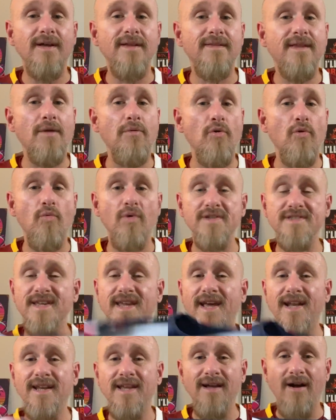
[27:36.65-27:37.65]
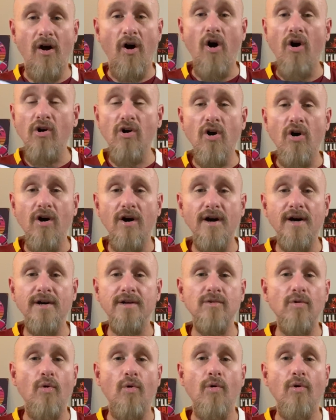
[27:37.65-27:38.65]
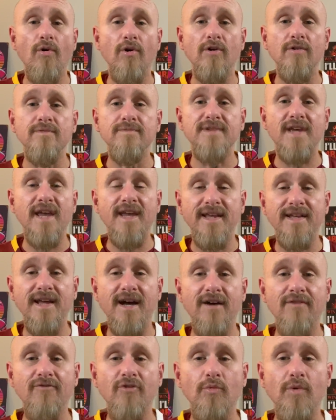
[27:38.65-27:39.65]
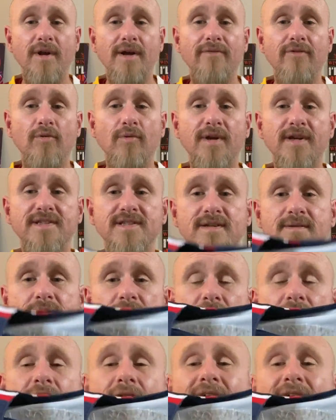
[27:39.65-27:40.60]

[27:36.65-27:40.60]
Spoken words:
they were once again all gone or taken down for whatever reason.